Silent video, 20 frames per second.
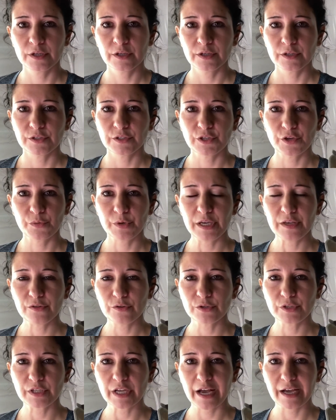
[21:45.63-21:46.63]
So
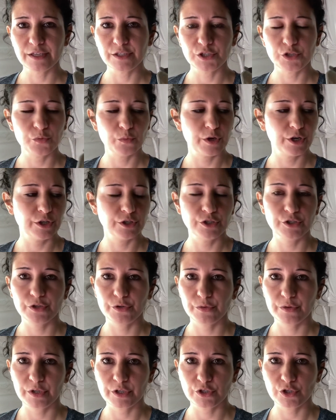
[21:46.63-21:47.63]
either size you want to
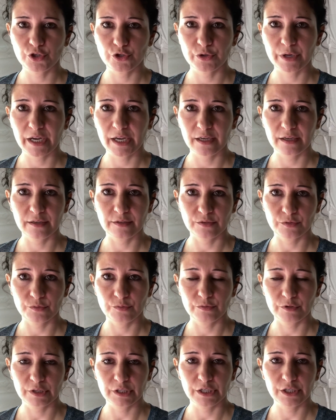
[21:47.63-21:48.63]
do, this tray is a
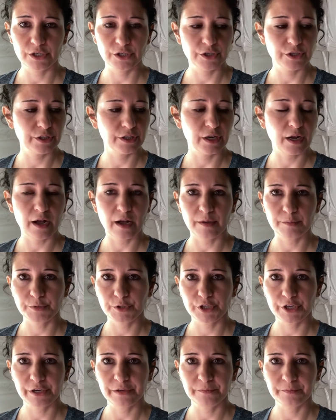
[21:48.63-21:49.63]
really good
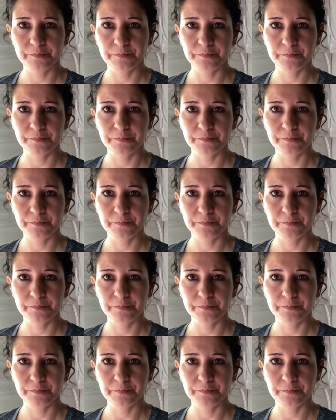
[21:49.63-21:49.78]
option.